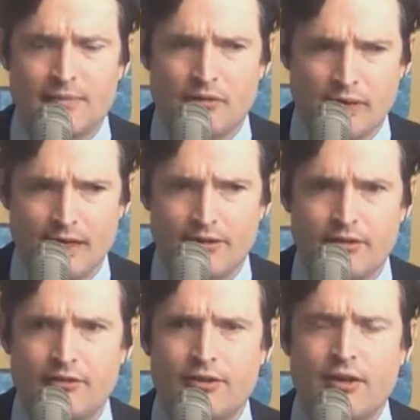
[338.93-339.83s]
been
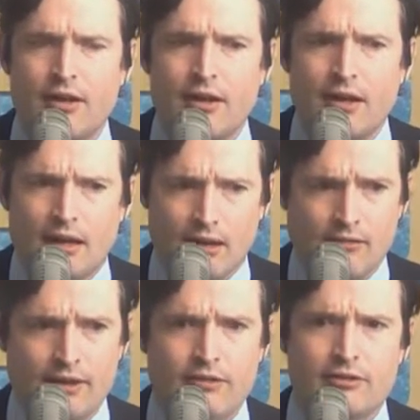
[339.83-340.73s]
racist, uh,
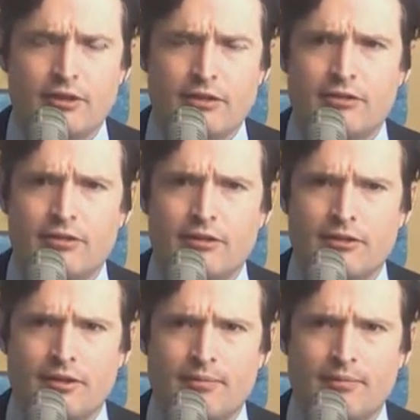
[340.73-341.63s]
a racist justice
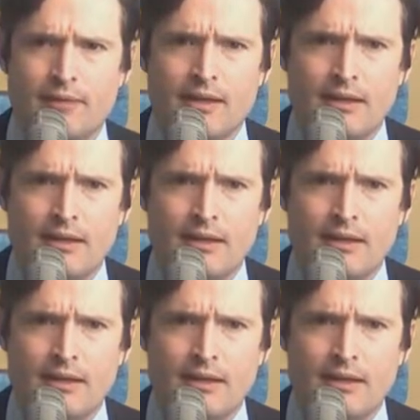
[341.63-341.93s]
system,